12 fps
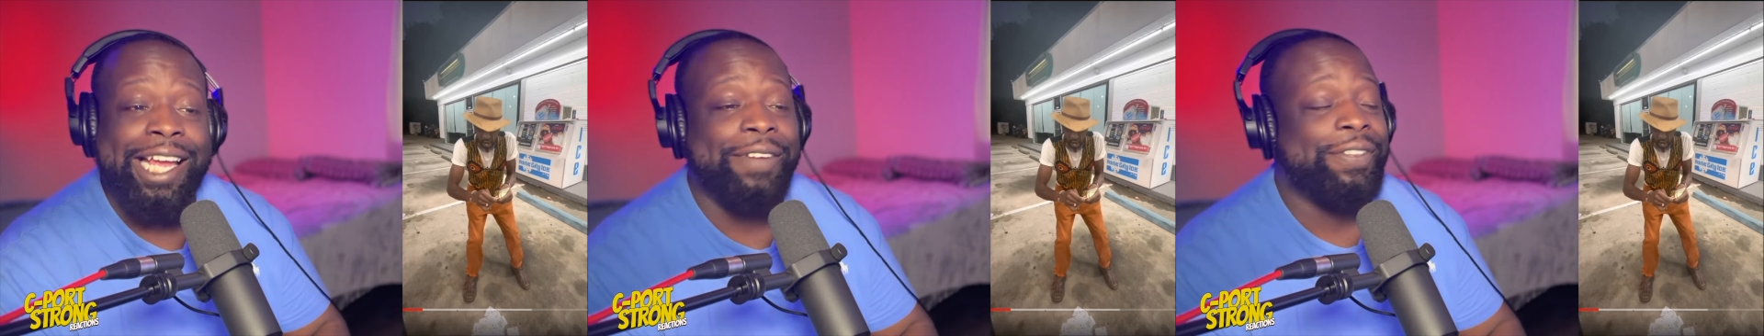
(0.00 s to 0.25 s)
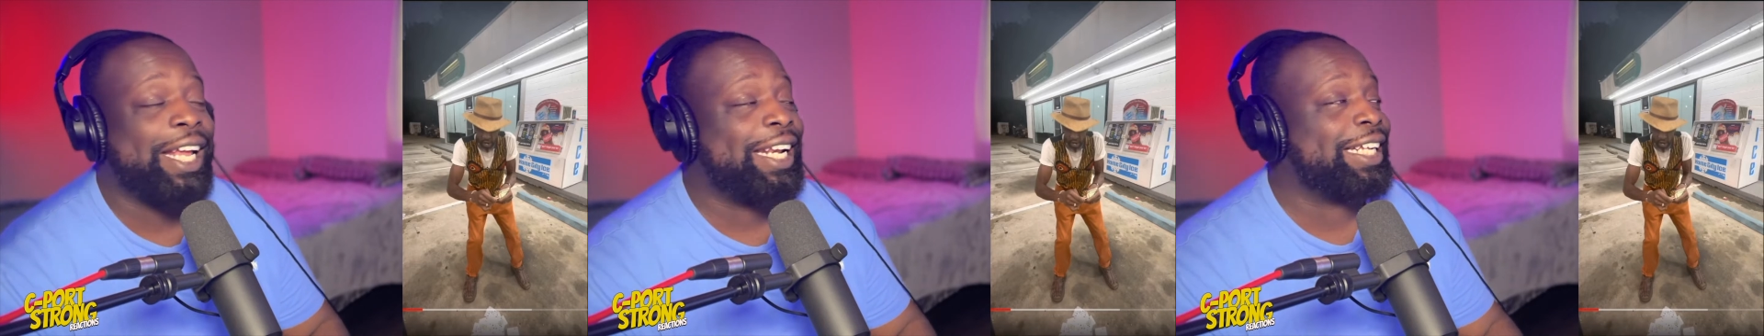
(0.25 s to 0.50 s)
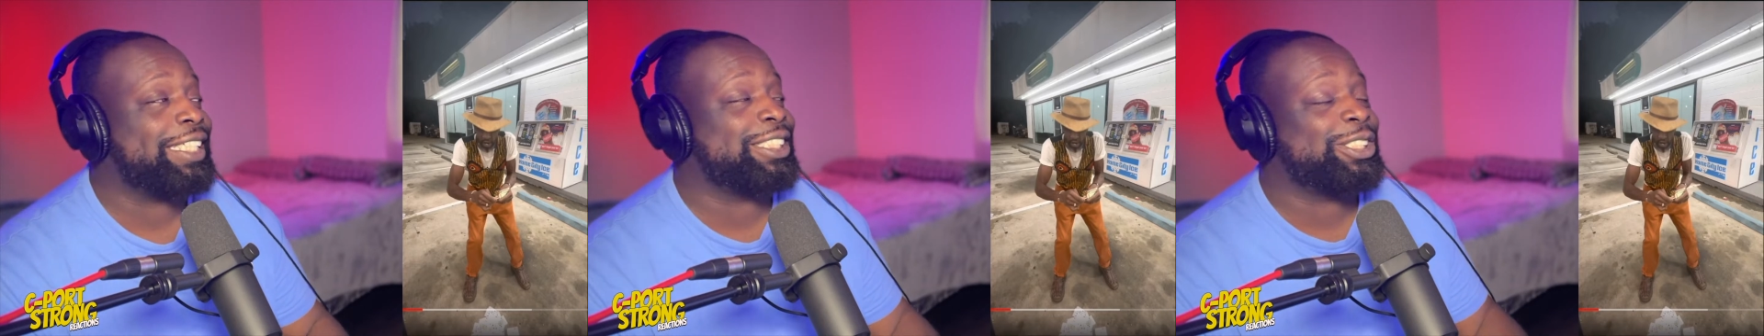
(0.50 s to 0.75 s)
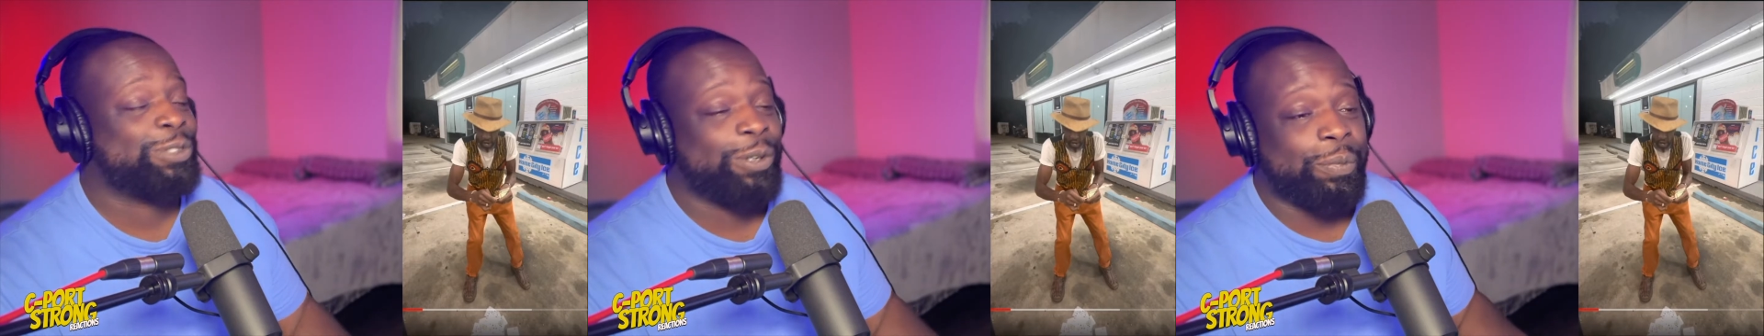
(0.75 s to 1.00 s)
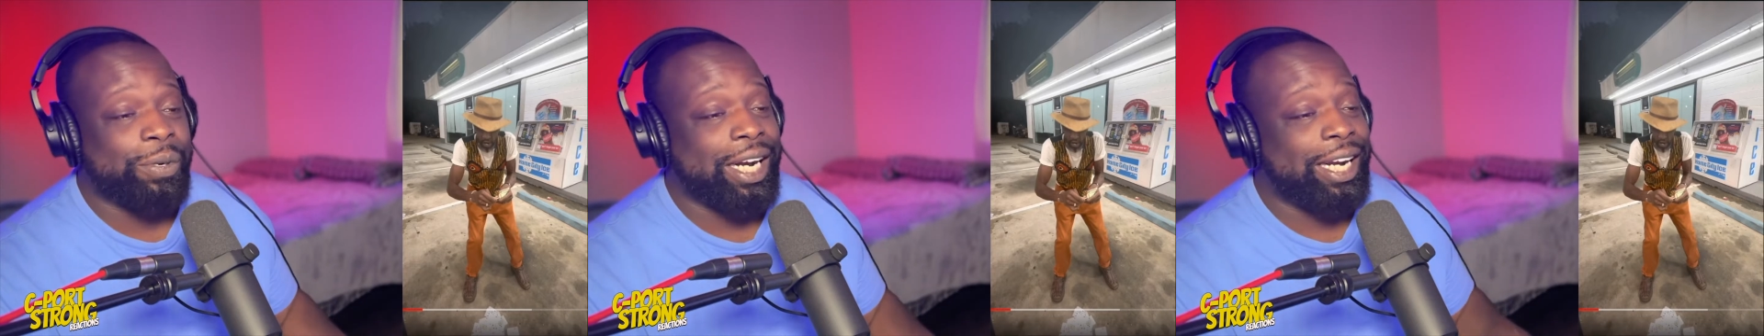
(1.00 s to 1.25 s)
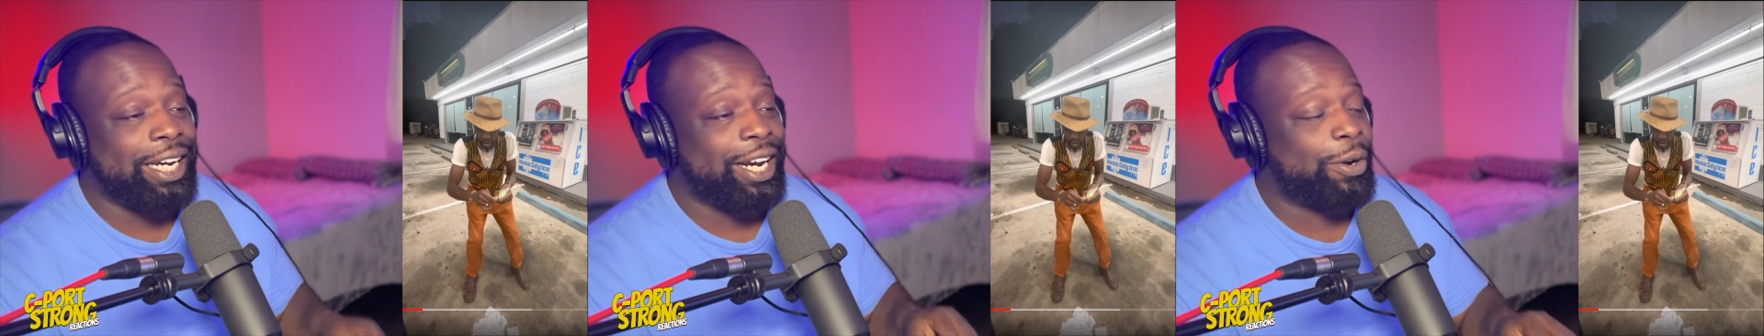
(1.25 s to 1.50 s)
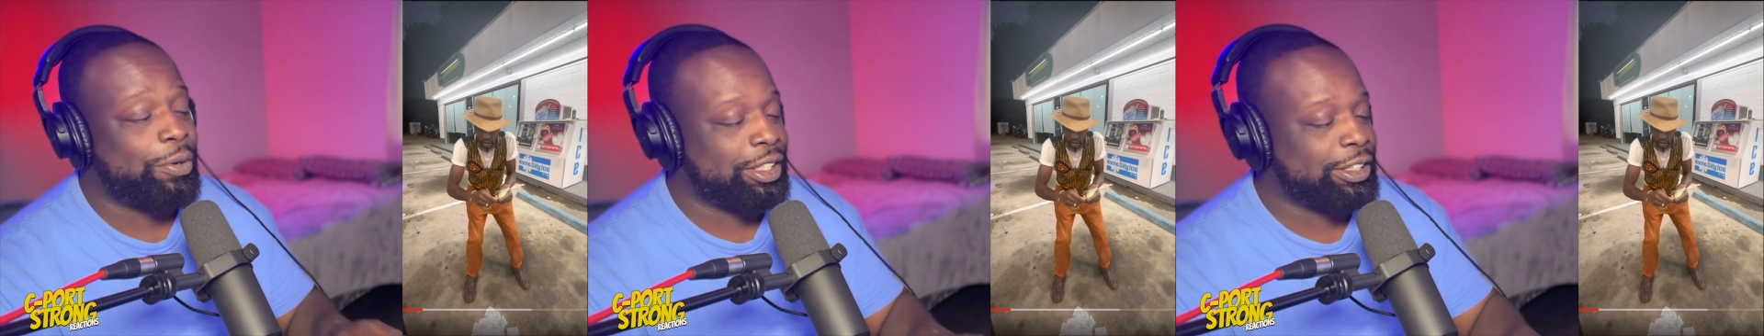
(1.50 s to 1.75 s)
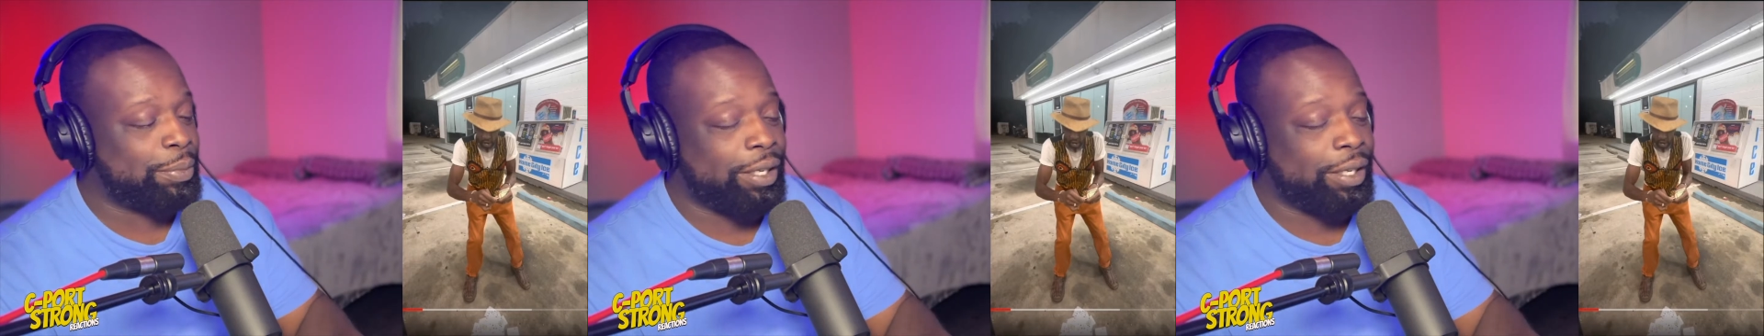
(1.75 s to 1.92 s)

If that nigga is drunk, boy, that nigga hold this